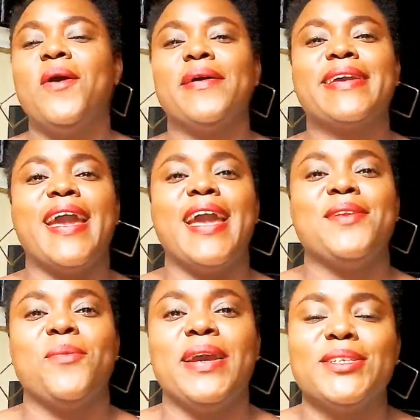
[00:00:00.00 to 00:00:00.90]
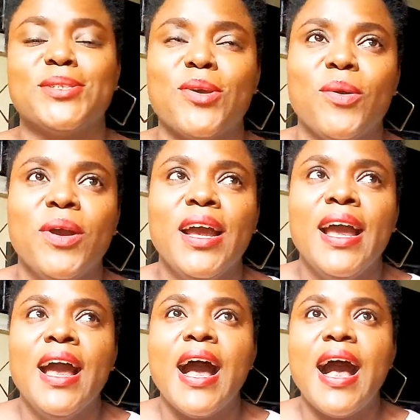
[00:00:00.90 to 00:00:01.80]
okay, anyway, so
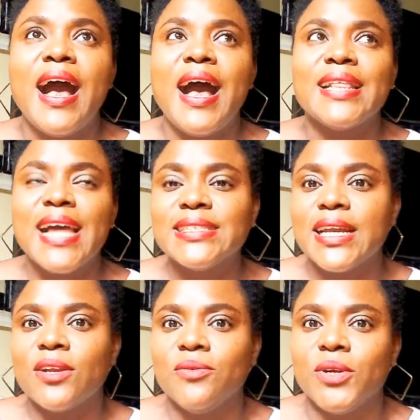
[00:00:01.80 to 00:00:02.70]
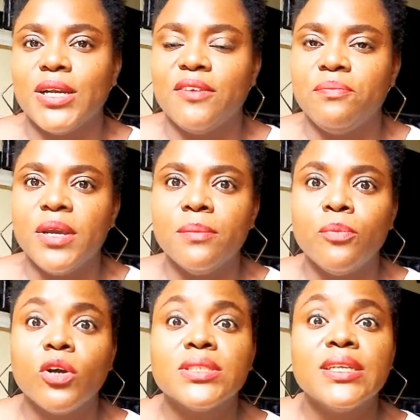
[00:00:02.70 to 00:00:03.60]
that's the kind of girl I've been,
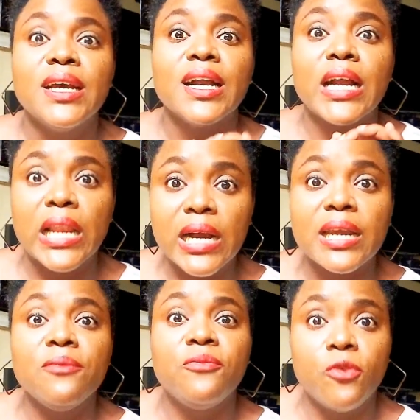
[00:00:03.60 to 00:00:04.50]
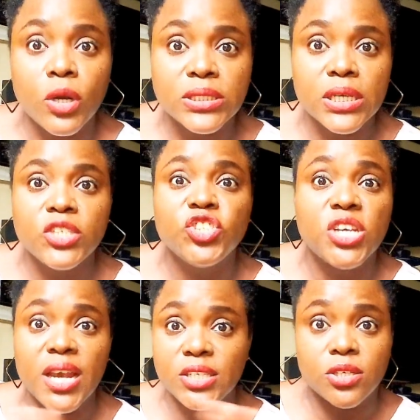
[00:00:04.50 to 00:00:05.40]
but clocking 40
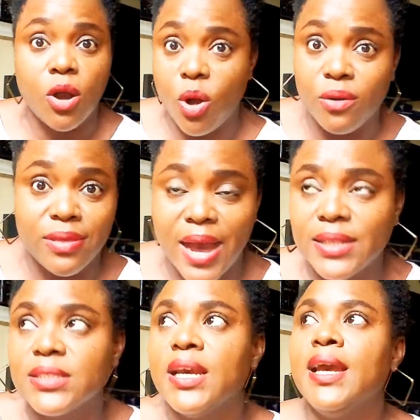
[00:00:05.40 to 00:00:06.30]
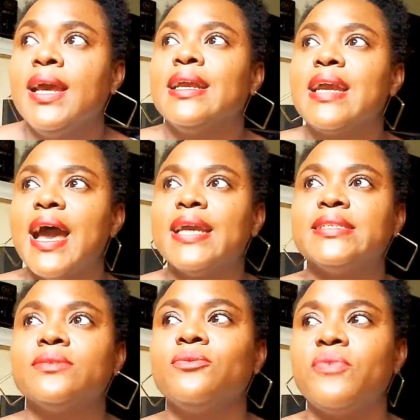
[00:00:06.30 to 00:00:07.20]
changed all that.
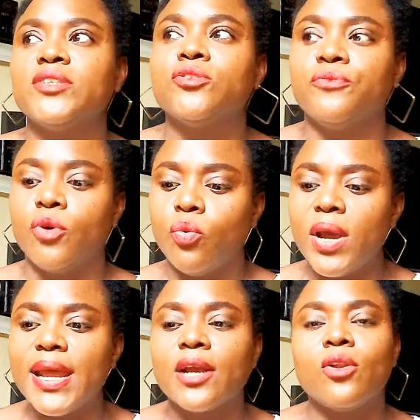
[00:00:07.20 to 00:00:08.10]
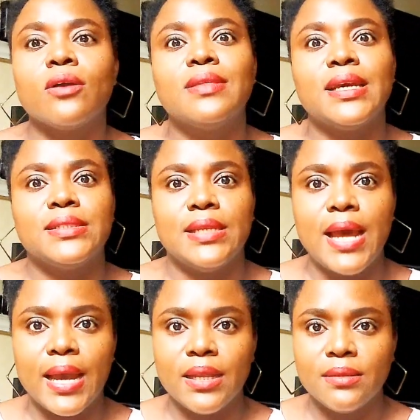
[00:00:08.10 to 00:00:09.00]
Guys, first of all, when I clocked
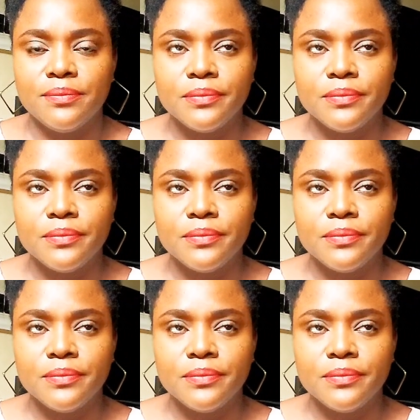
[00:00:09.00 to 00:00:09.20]
39,